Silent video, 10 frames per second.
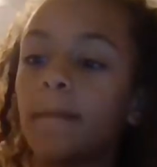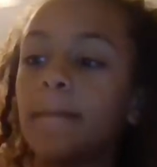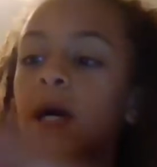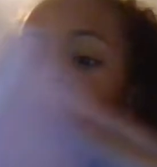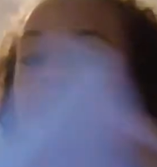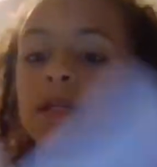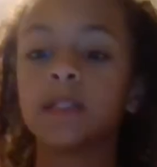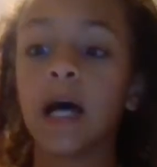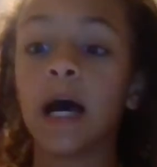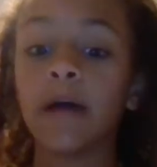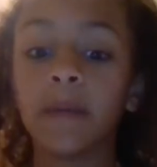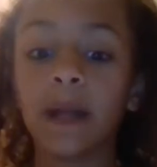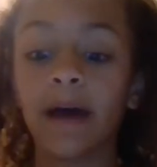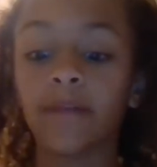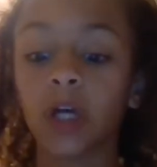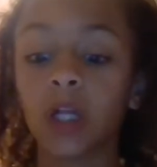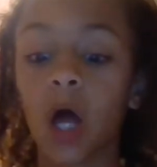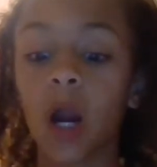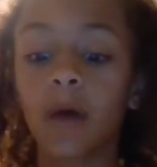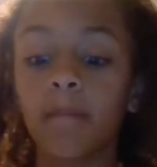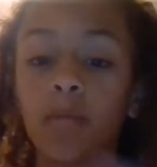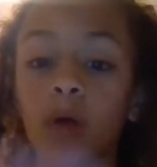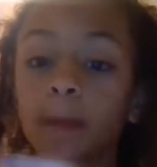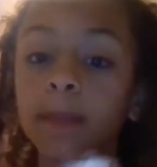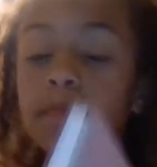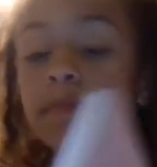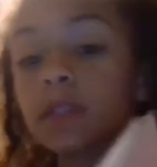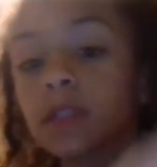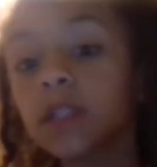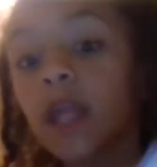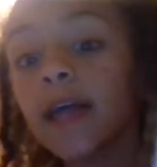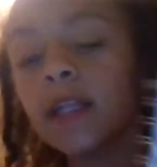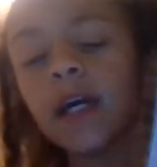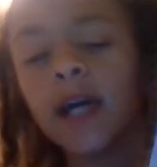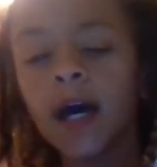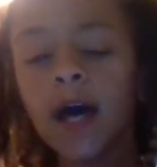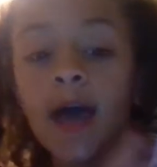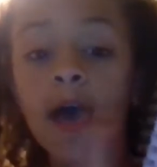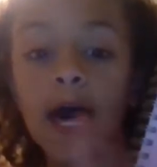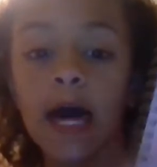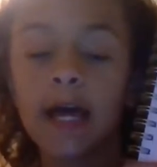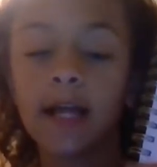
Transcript: because I've been having a lot of problems lately,